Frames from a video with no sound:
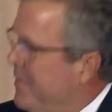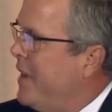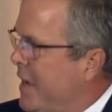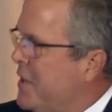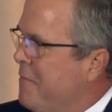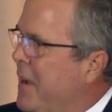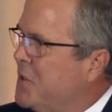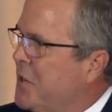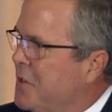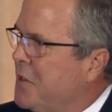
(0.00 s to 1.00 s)
as a
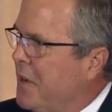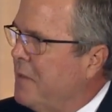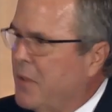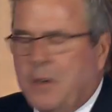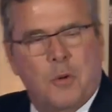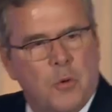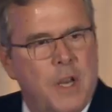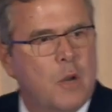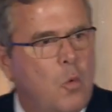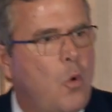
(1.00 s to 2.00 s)
vestige of the
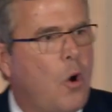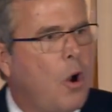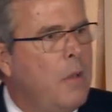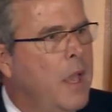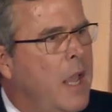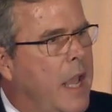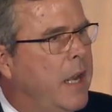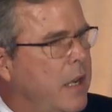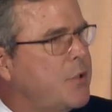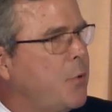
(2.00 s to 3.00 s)
Korean War, and
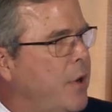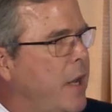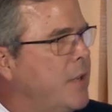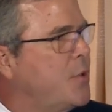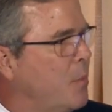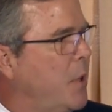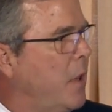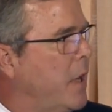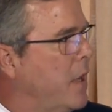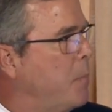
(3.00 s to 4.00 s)
it has created
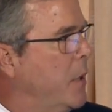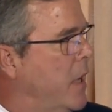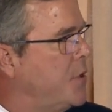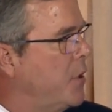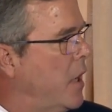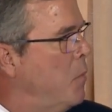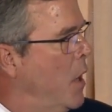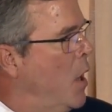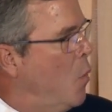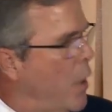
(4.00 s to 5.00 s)
stability in a peninsula
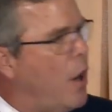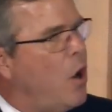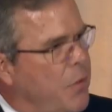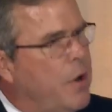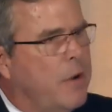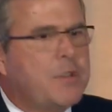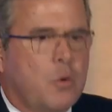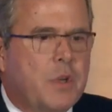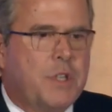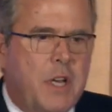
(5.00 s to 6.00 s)
where there is a
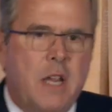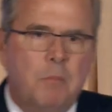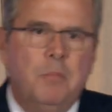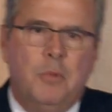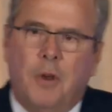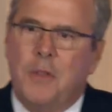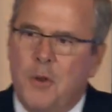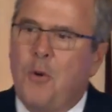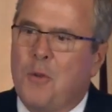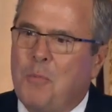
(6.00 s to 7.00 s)
regime on the
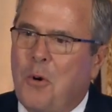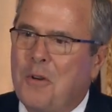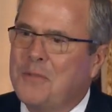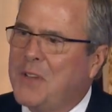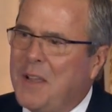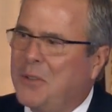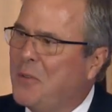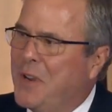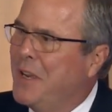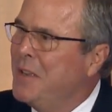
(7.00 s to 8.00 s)
northern border of South
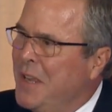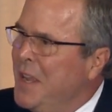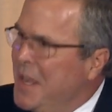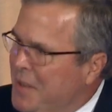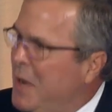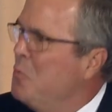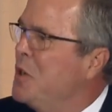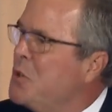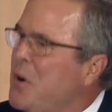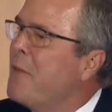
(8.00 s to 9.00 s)
Korea that
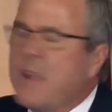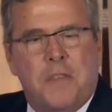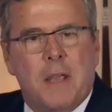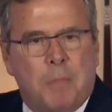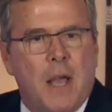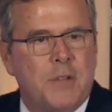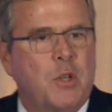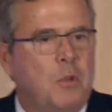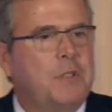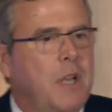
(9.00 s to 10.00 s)
would do everything
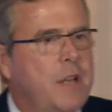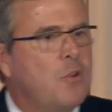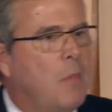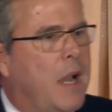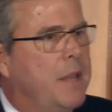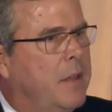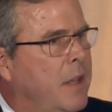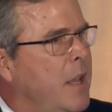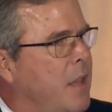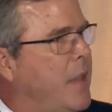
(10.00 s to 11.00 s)
possible to undermine
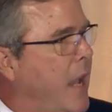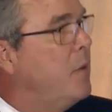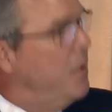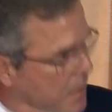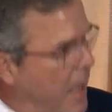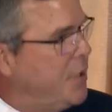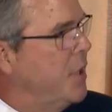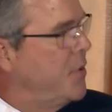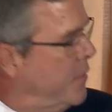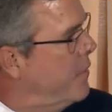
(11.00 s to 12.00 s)
that, not
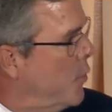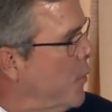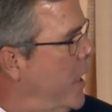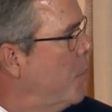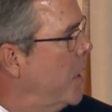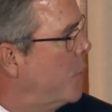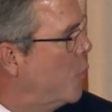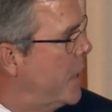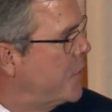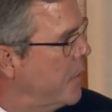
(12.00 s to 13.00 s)
just Korea, but the
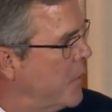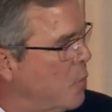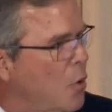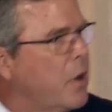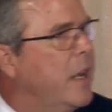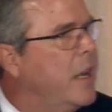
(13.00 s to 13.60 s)
rest of the world.